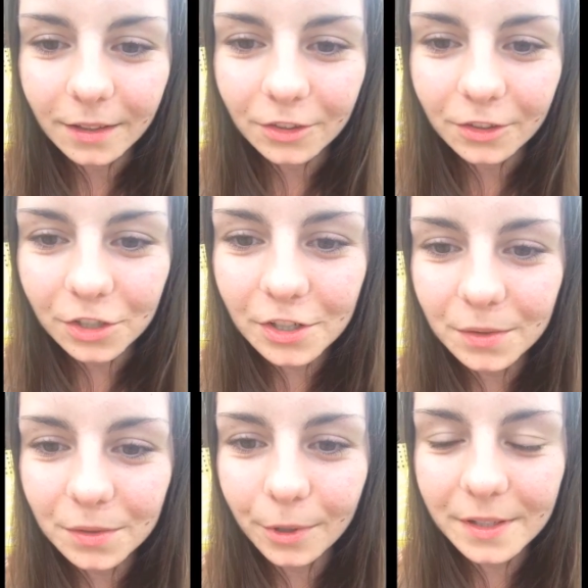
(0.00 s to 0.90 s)
she just
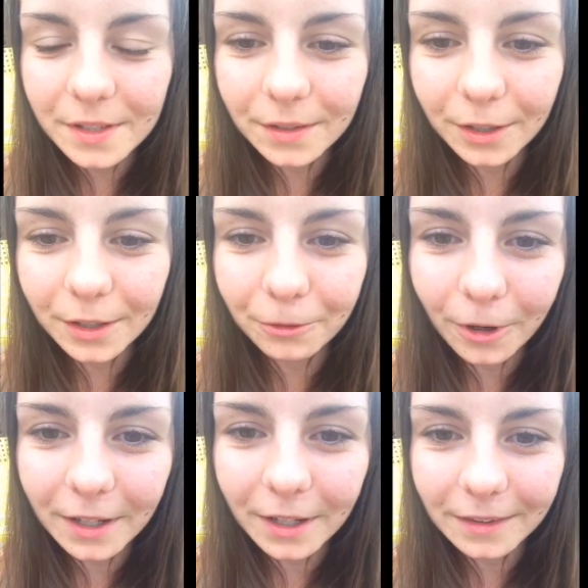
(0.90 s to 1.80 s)
wants to
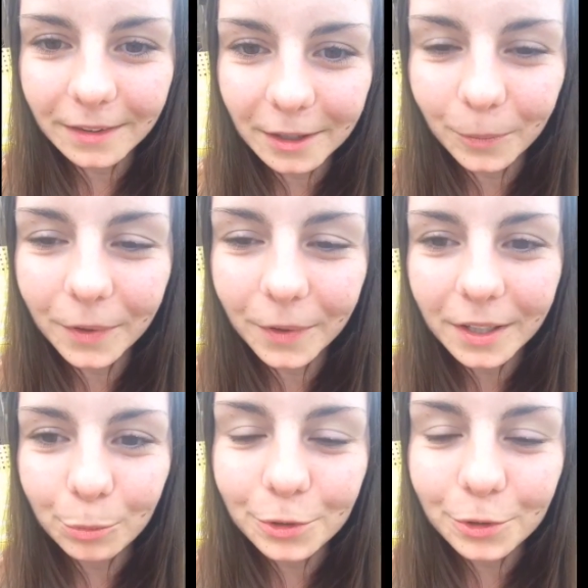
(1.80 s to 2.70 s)
avoid them
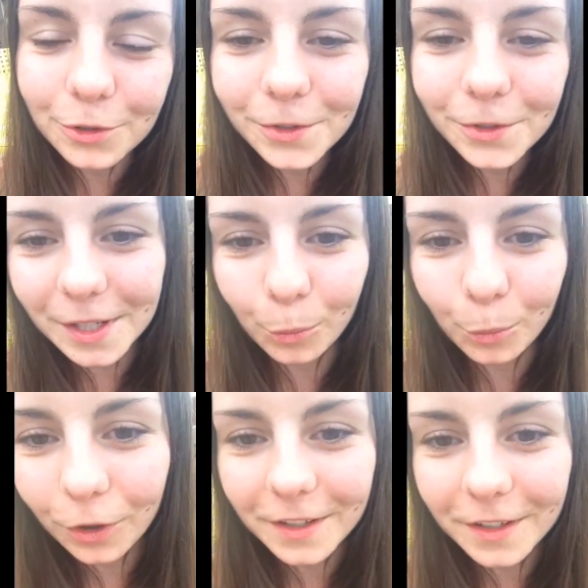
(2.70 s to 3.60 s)
producing
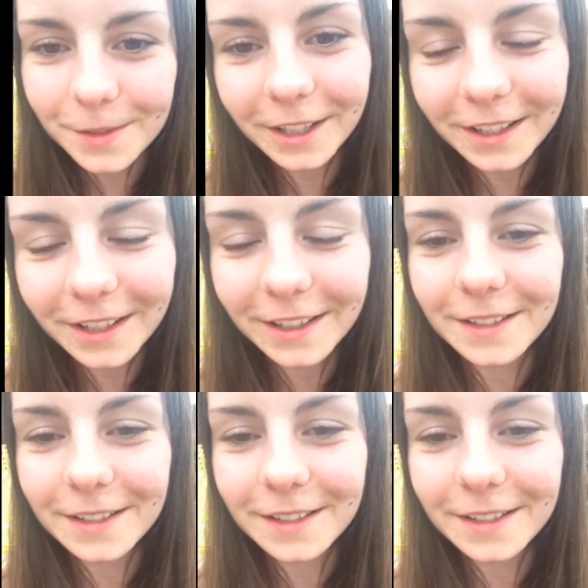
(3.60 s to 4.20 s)
more stray cats.